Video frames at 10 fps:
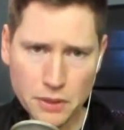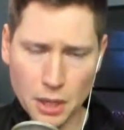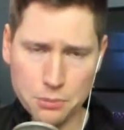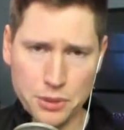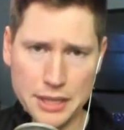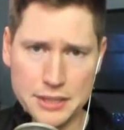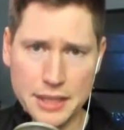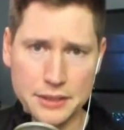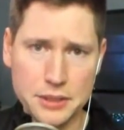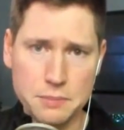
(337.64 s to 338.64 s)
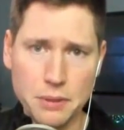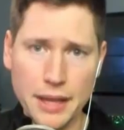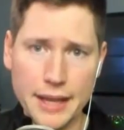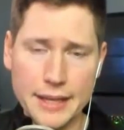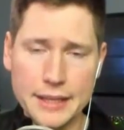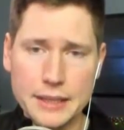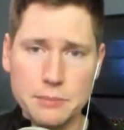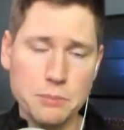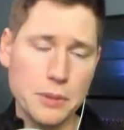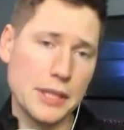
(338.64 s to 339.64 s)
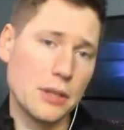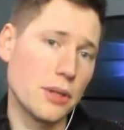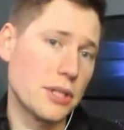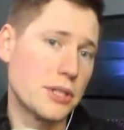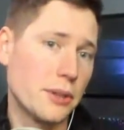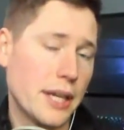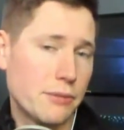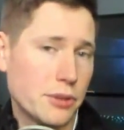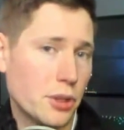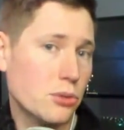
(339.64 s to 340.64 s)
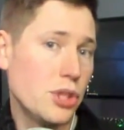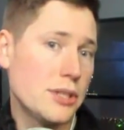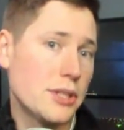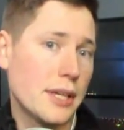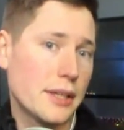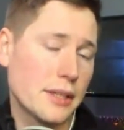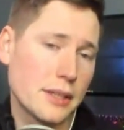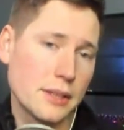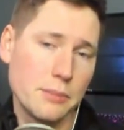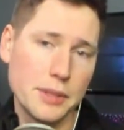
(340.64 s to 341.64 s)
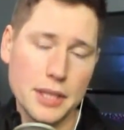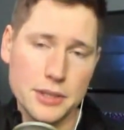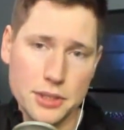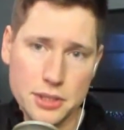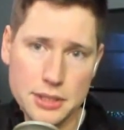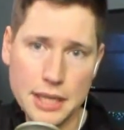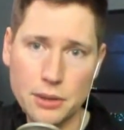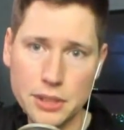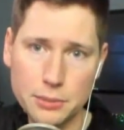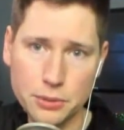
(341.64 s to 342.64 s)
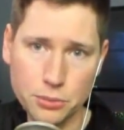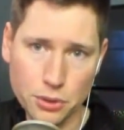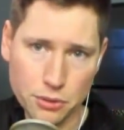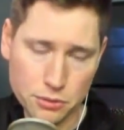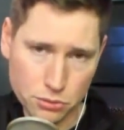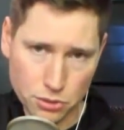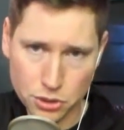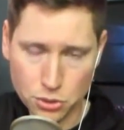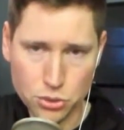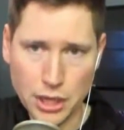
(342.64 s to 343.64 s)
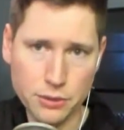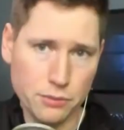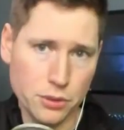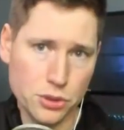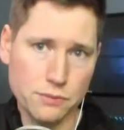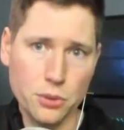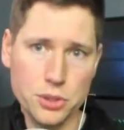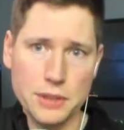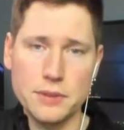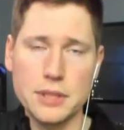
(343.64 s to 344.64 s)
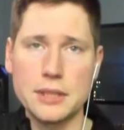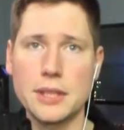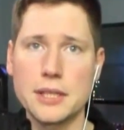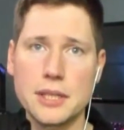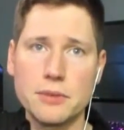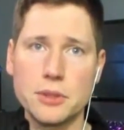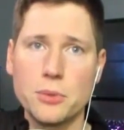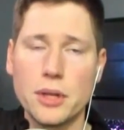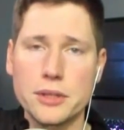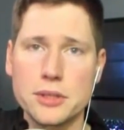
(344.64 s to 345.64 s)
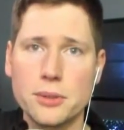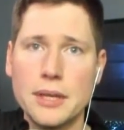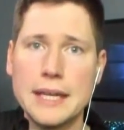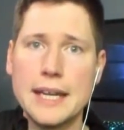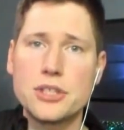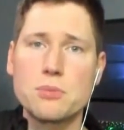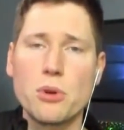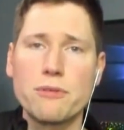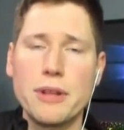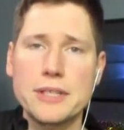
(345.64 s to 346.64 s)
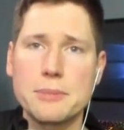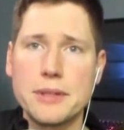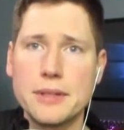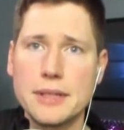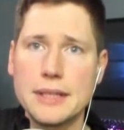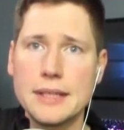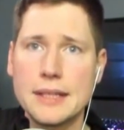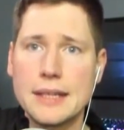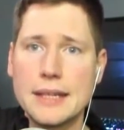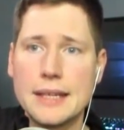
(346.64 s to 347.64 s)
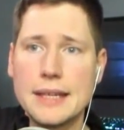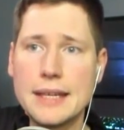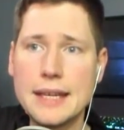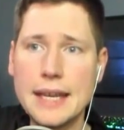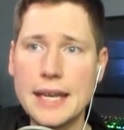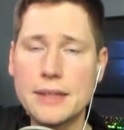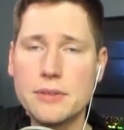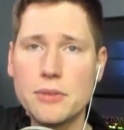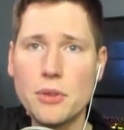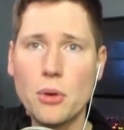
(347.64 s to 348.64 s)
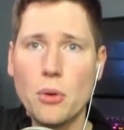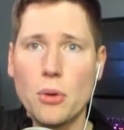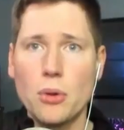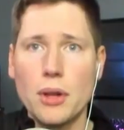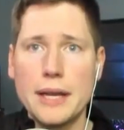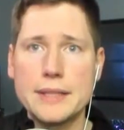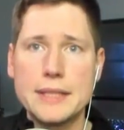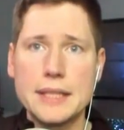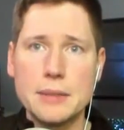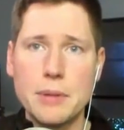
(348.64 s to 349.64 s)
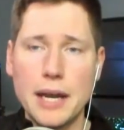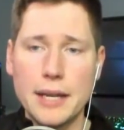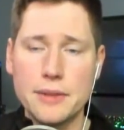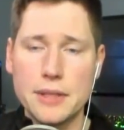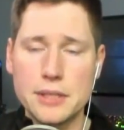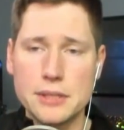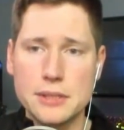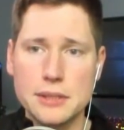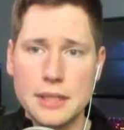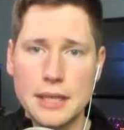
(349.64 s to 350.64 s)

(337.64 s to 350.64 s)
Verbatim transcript: upgrade to that display, but they don't necessarily have to go G-Sync because this is now enabled with the new driver version 417.71. So it's just more flexibility. And the whole idea behind this,